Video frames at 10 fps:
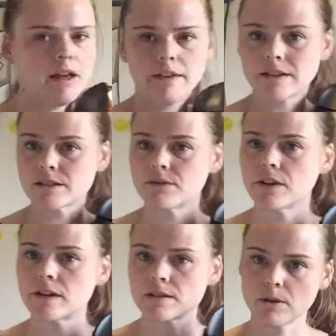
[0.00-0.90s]
And that's a
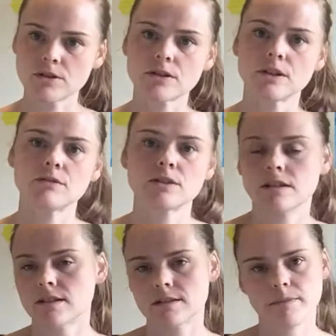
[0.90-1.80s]
very small shift.
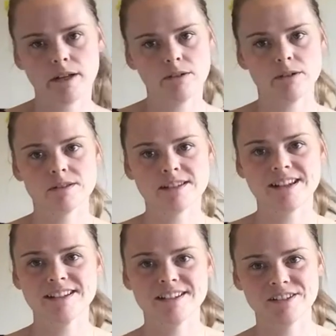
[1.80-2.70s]
It doesn't matter what the
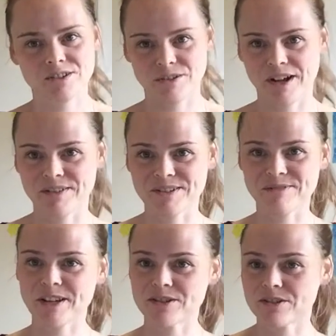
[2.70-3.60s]
size is. You have to
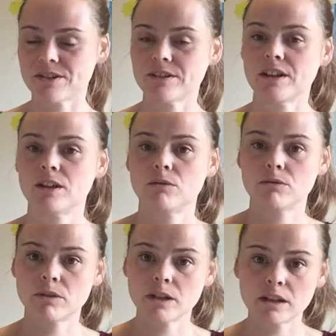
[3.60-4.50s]
make sure that you
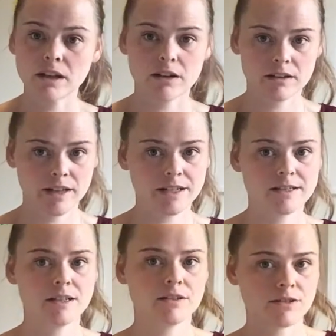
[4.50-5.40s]
really are
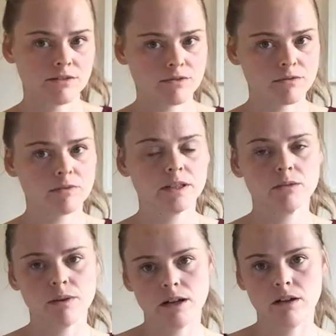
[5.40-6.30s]
landing the shift really
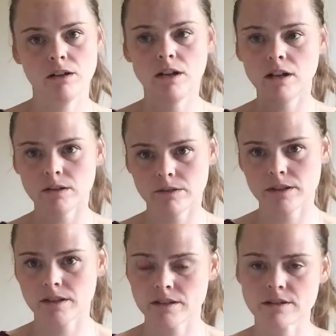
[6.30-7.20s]
well
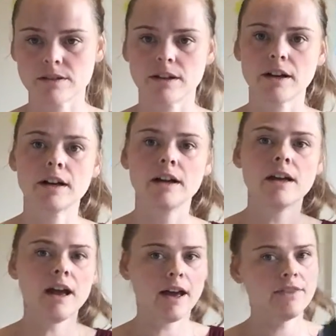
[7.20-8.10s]
within a slur.
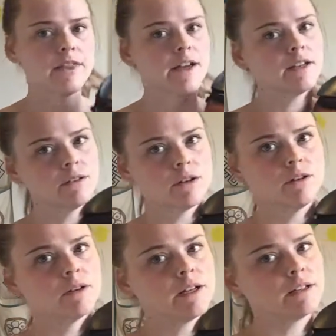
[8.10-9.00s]
And then you
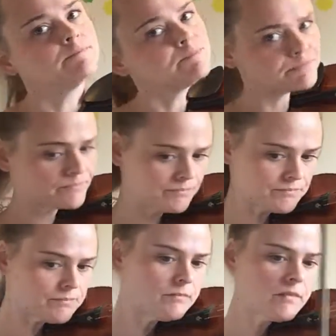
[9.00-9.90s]
go in,
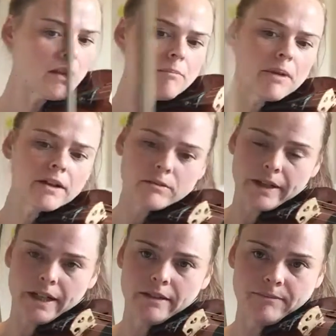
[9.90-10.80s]
by the
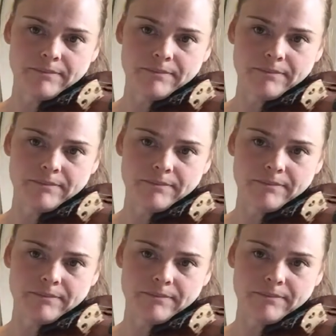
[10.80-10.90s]
way,